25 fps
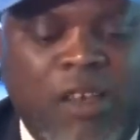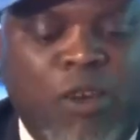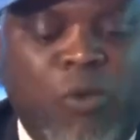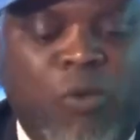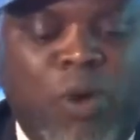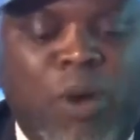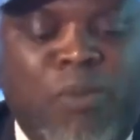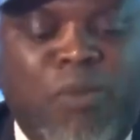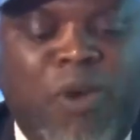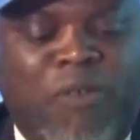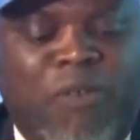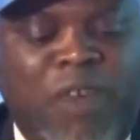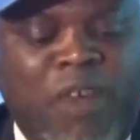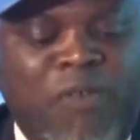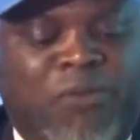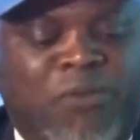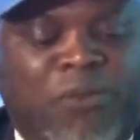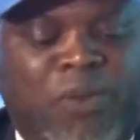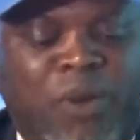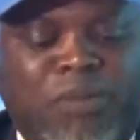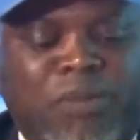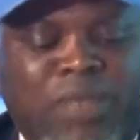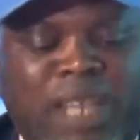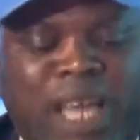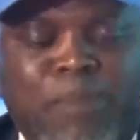We're moving
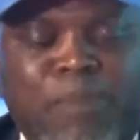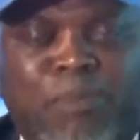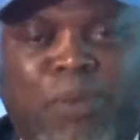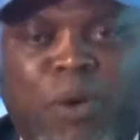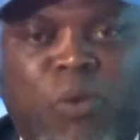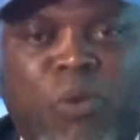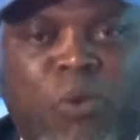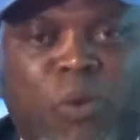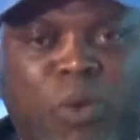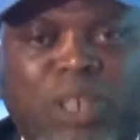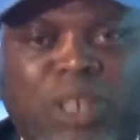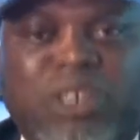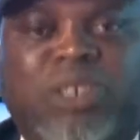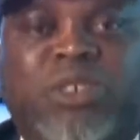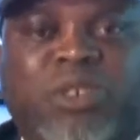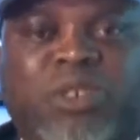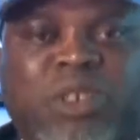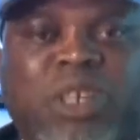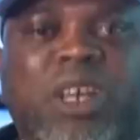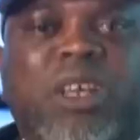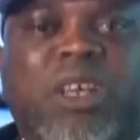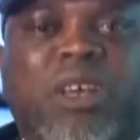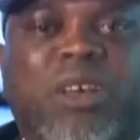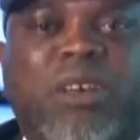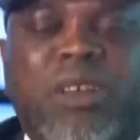from 9.1
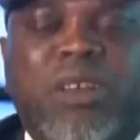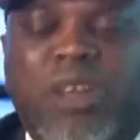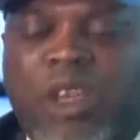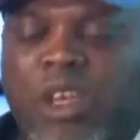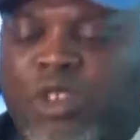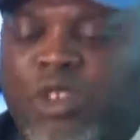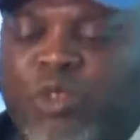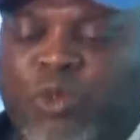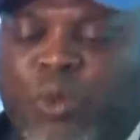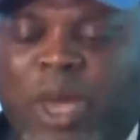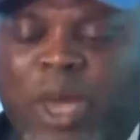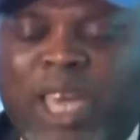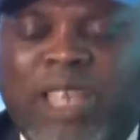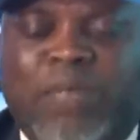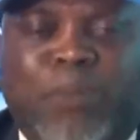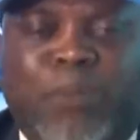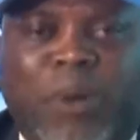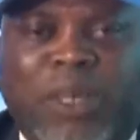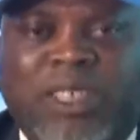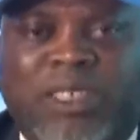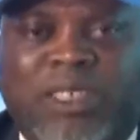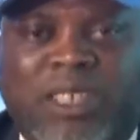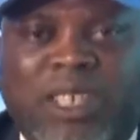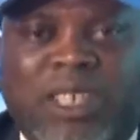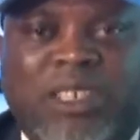trillion to
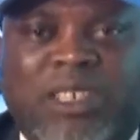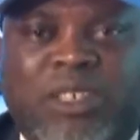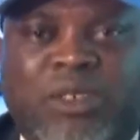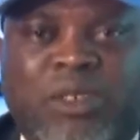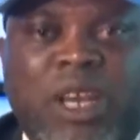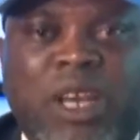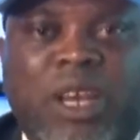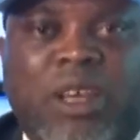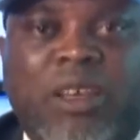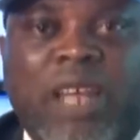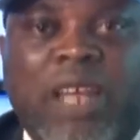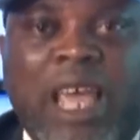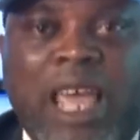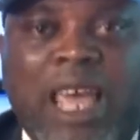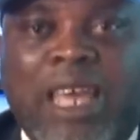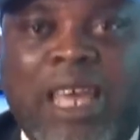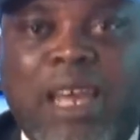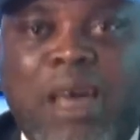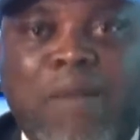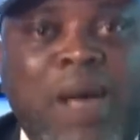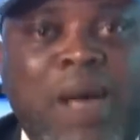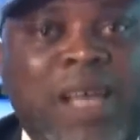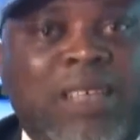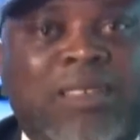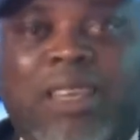8.6 trillion. And
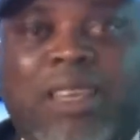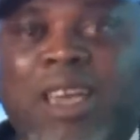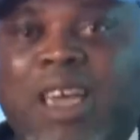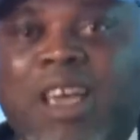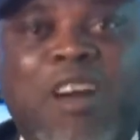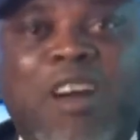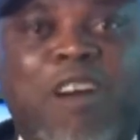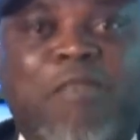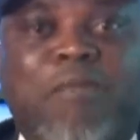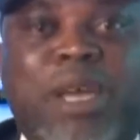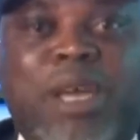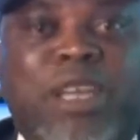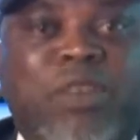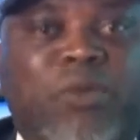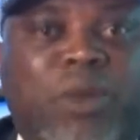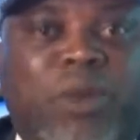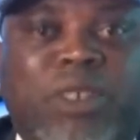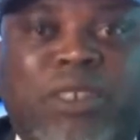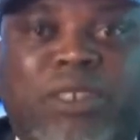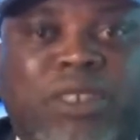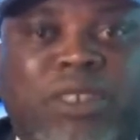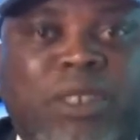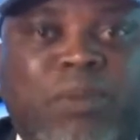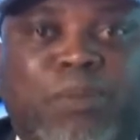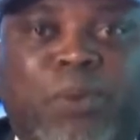I'm asking government
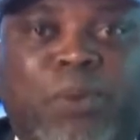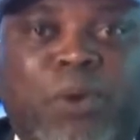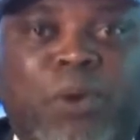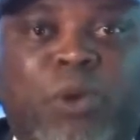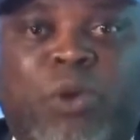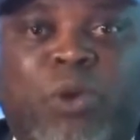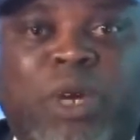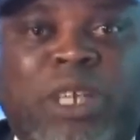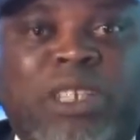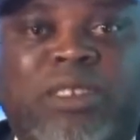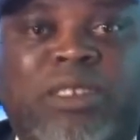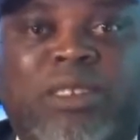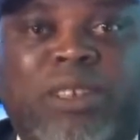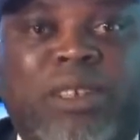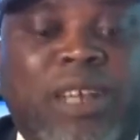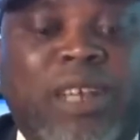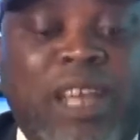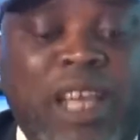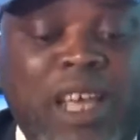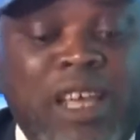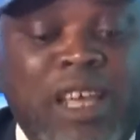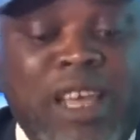one simple question.